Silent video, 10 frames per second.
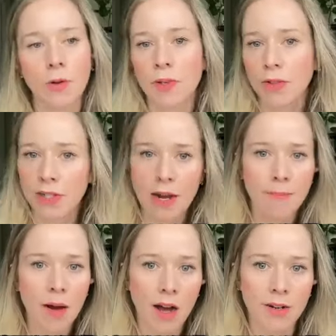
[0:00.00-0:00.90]
building up
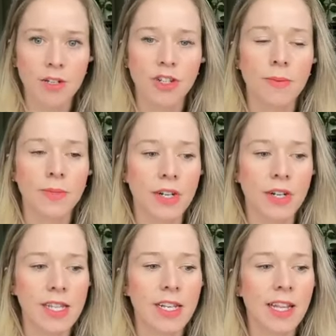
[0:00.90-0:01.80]
partnerships or
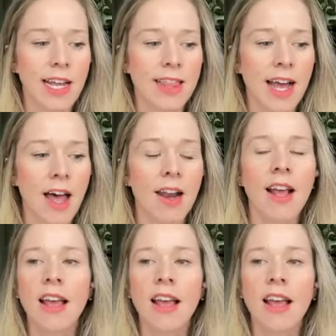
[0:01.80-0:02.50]
anything like that.